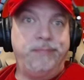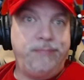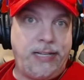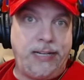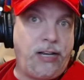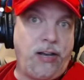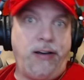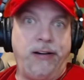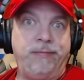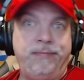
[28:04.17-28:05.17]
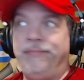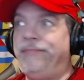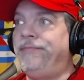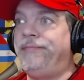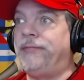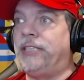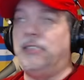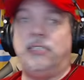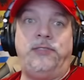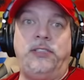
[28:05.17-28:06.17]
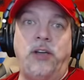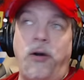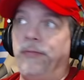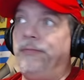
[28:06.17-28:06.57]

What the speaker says: and they're gone. Because if you don't,